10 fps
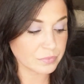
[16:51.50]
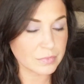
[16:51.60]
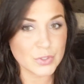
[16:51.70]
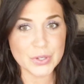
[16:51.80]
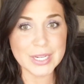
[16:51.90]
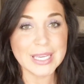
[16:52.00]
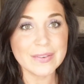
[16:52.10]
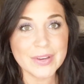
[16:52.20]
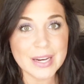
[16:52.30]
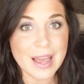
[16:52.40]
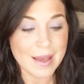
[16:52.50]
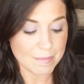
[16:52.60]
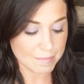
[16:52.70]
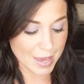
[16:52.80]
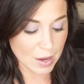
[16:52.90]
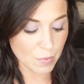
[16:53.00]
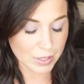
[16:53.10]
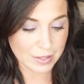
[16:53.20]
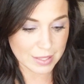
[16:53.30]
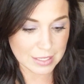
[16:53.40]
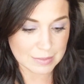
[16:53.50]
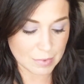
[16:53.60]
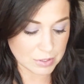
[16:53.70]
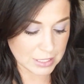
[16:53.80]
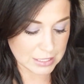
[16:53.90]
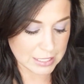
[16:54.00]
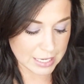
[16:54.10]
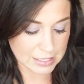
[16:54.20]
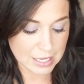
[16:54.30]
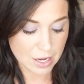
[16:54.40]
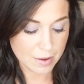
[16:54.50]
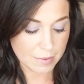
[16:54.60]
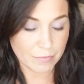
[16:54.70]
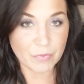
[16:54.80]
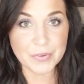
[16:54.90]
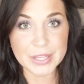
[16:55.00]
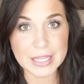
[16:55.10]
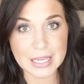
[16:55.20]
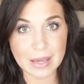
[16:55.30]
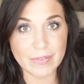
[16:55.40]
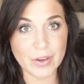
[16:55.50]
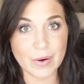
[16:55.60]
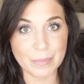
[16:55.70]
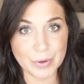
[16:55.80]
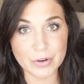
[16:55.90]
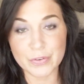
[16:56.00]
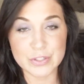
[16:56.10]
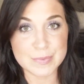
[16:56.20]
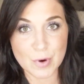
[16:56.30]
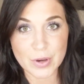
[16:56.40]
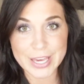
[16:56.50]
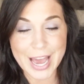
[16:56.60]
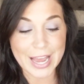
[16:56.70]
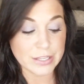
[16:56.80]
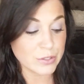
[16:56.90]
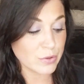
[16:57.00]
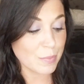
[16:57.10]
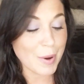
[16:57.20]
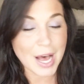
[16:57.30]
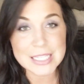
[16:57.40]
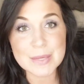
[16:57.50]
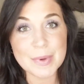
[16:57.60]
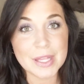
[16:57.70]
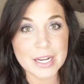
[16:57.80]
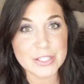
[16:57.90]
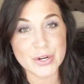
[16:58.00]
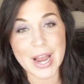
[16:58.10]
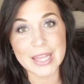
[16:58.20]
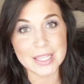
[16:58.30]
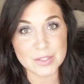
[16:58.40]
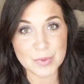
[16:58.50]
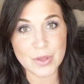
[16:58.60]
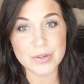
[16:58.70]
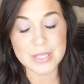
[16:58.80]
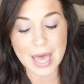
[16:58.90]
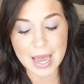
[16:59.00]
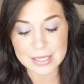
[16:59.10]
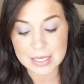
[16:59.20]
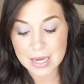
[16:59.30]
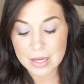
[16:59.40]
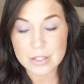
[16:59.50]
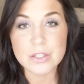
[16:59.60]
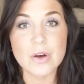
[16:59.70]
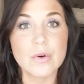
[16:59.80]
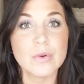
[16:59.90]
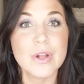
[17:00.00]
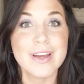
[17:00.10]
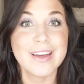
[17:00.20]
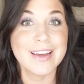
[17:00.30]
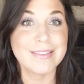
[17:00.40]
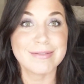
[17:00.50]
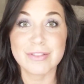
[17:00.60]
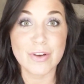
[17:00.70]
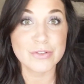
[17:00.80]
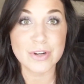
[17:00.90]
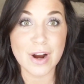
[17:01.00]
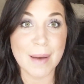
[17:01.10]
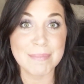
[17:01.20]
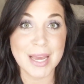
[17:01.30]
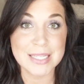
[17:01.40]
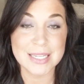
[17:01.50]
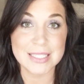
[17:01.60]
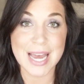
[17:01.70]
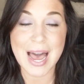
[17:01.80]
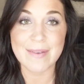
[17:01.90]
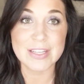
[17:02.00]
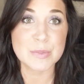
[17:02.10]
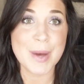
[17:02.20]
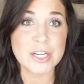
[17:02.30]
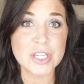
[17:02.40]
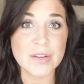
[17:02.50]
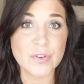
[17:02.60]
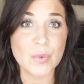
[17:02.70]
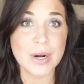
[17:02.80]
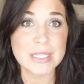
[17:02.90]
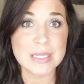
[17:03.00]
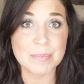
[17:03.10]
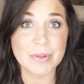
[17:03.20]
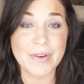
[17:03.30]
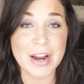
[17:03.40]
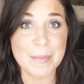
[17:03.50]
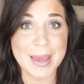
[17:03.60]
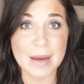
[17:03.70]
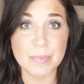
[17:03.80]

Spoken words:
You can even make one of these multi-sticks really give you a beautiful smoky eye. So the possibilities are endless with those guys. So those are amazing to have, especially if you want to simplify your makeup